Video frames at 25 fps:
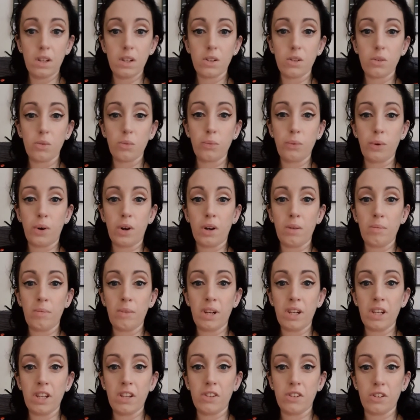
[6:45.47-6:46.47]
What I
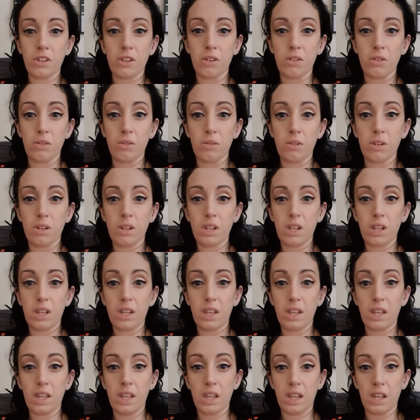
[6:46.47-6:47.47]
might do
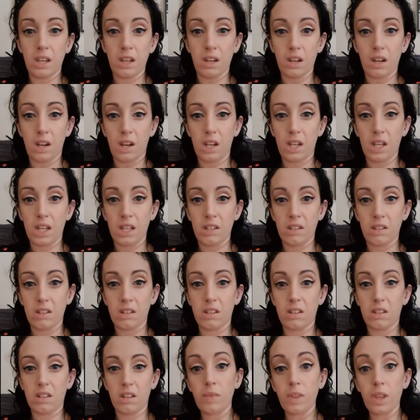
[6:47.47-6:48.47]
here
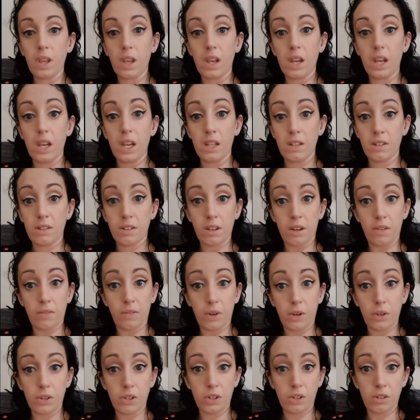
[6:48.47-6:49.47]
is insert
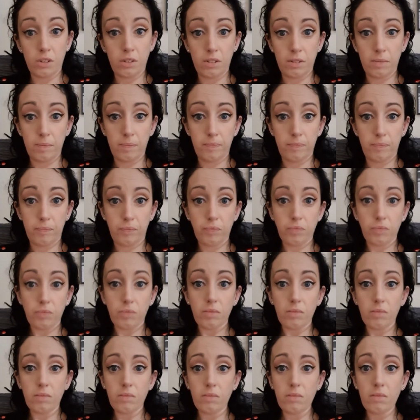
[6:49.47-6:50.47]
photos
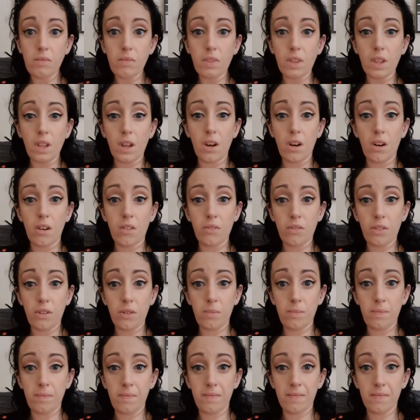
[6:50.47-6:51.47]
of
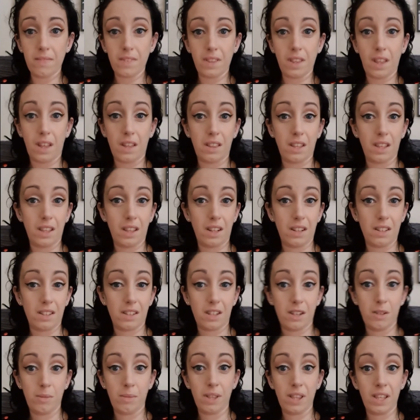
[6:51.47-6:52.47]
them. I think that's
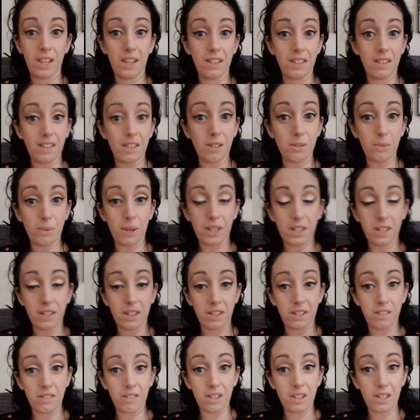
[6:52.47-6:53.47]
going to be the easiest way to
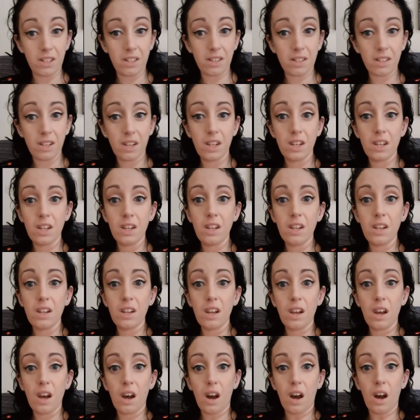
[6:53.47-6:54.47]
do this.
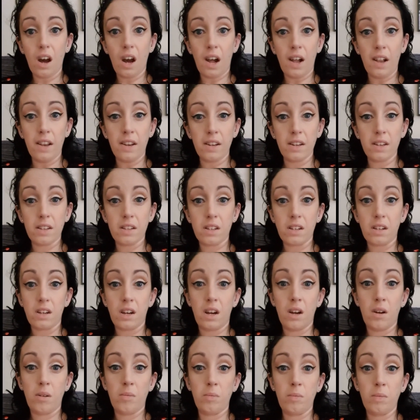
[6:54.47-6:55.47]
And
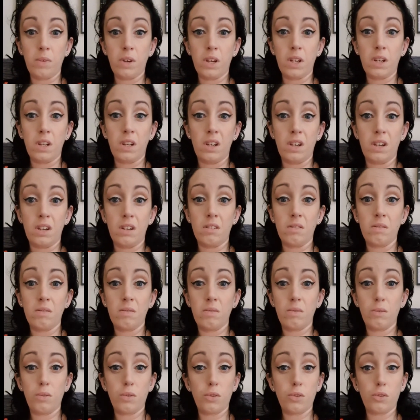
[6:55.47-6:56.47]
I'm going to
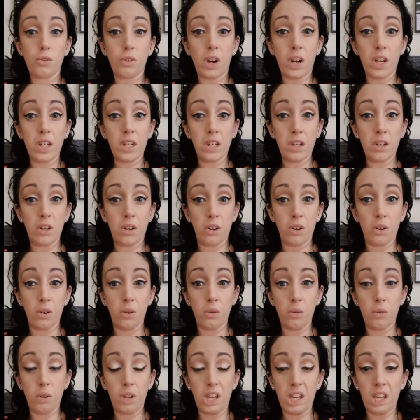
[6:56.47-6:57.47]
try and
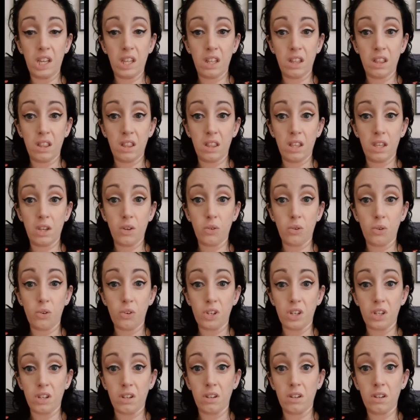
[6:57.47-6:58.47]
go in the
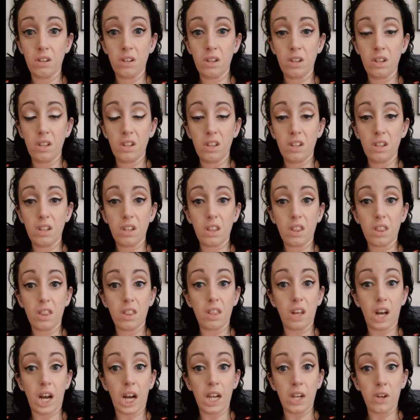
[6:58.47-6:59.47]
order
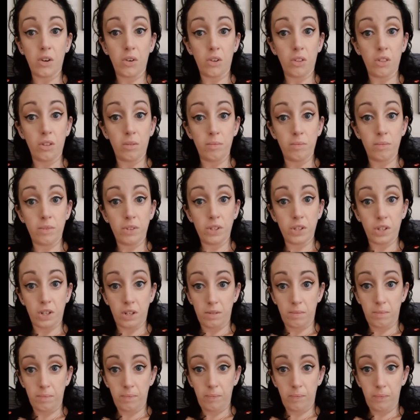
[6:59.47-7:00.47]
that I got them done.